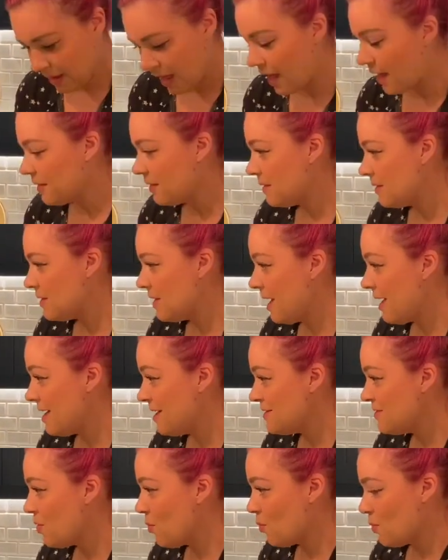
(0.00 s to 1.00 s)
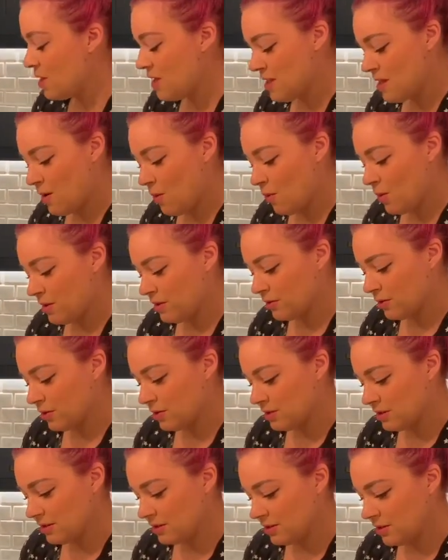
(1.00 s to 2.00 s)
and then we will
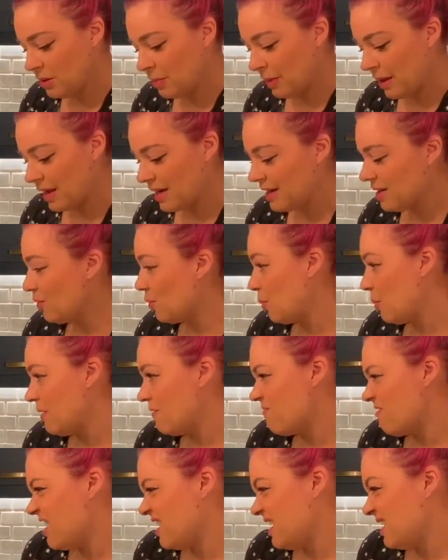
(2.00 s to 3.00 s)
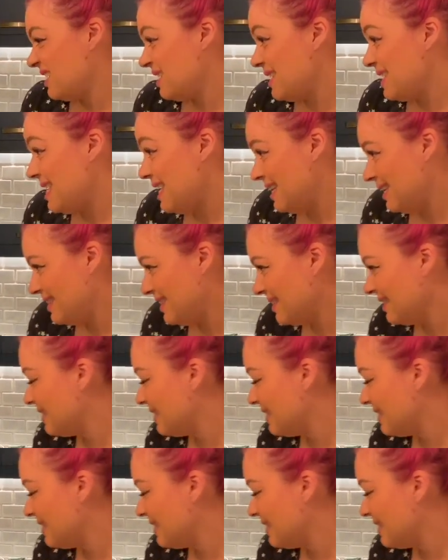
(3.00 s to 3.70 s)
cut it up and it'll be ready to eat.